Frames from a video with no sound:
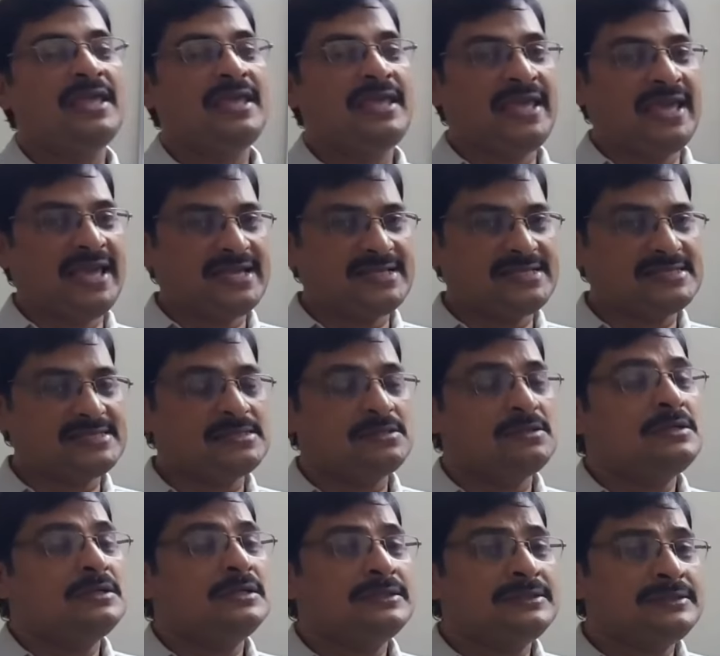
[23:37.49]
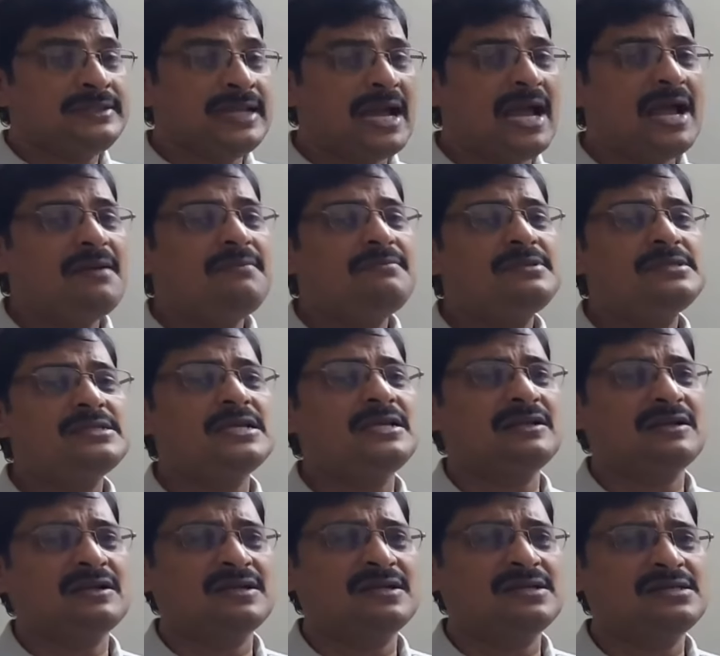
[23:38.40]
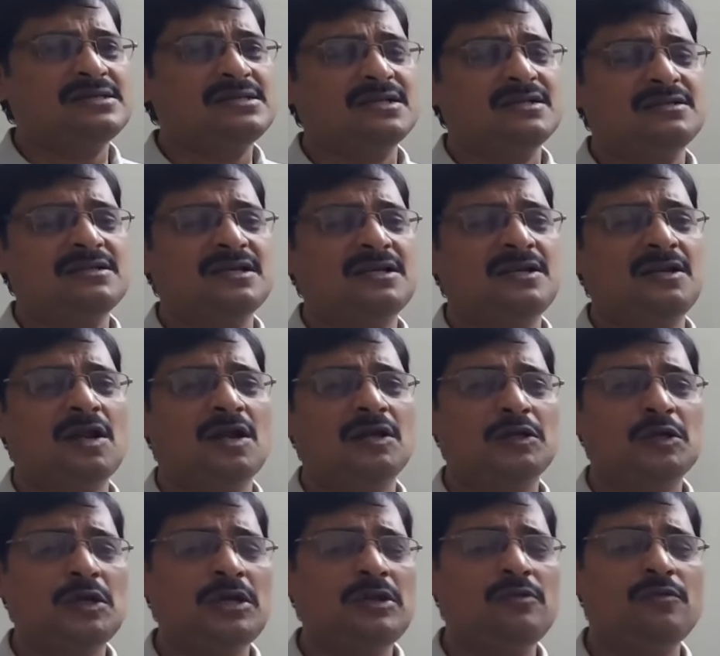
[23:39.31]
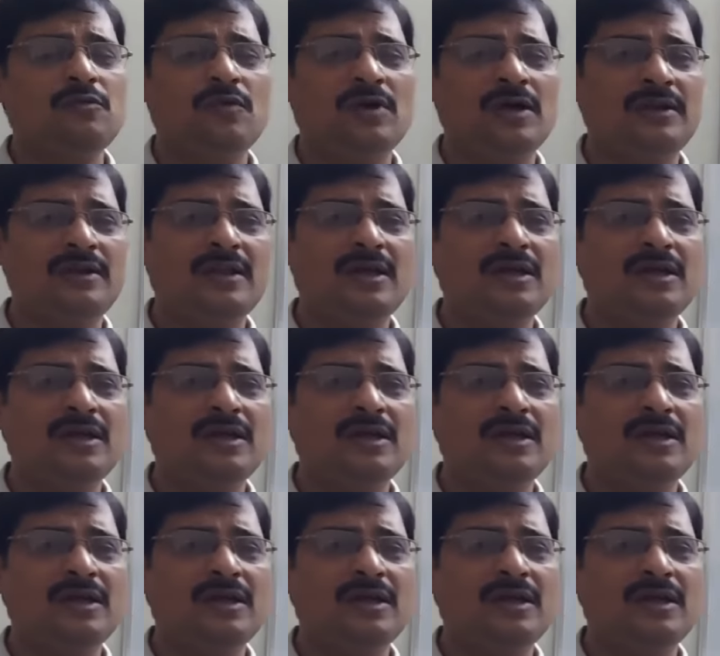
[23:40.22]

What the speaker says: Yes. Dams are constructed not only 1